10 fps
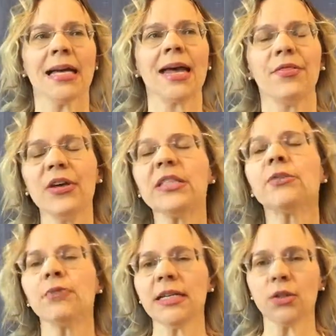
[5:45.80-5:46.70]
This
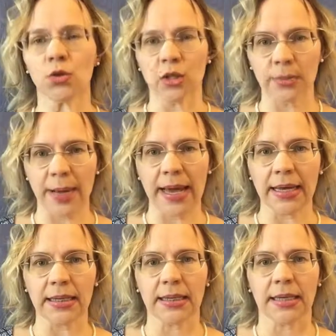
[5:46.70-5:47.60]
resource
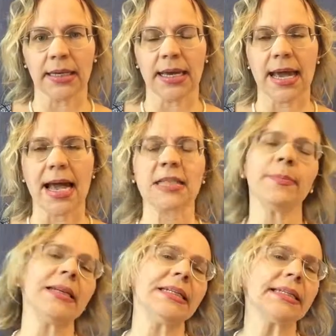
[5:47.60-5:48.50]
bank has
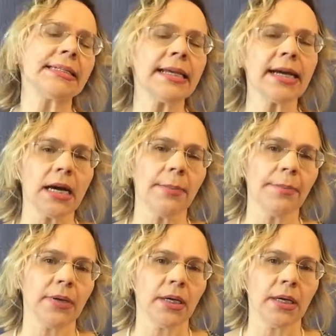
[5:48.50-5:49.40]
been set
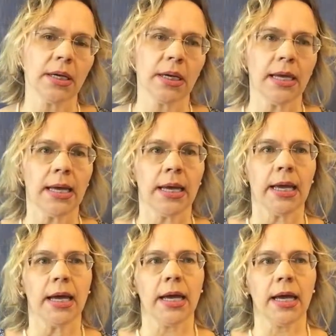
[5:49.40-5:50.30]
up
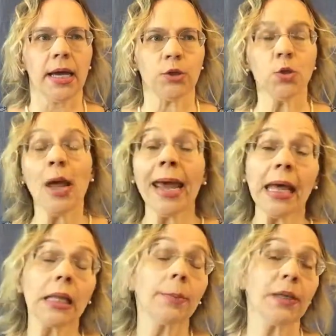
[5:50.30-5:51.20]
to
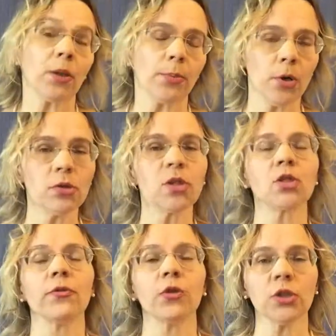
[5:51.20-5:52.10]
help in the process
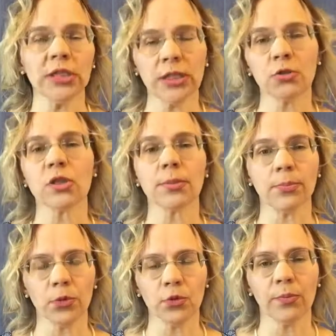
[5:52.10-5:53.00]
of continuous
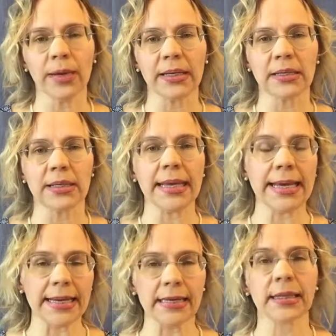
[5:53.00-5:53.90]
improvement
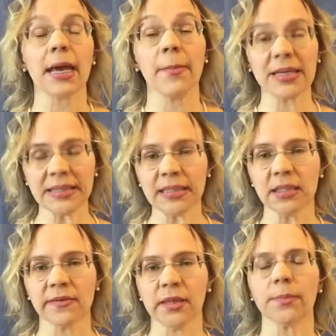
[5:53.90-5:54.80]
in capacity
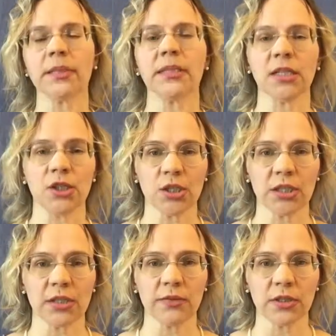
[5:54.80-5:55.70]
development
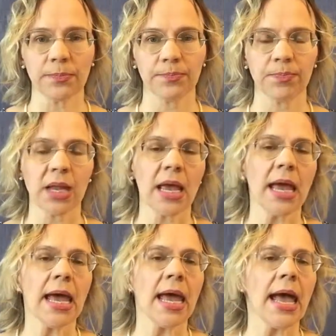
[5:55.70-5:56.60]
initiatives.
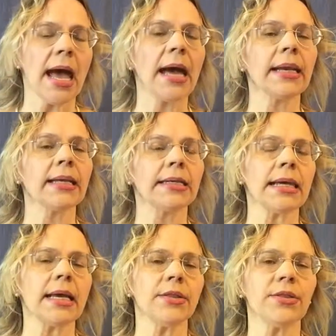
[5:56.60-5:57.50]
And
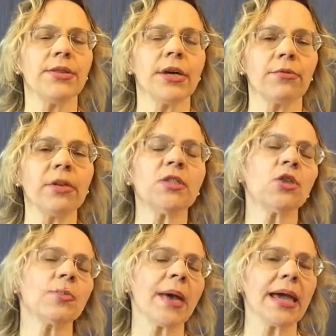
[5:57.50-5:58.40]
the
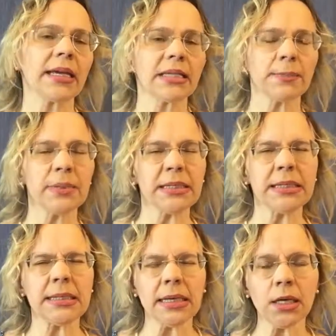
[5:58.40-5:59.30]
resource bank is
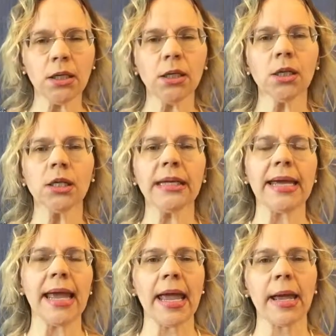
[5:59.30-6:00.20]

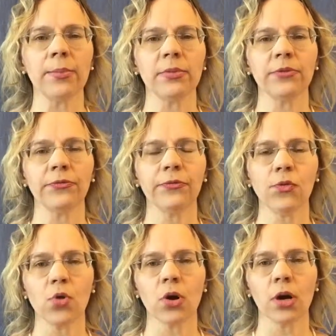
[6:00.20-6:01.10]
particularly aimed
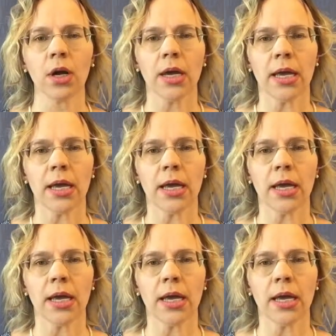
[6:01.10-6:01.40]
for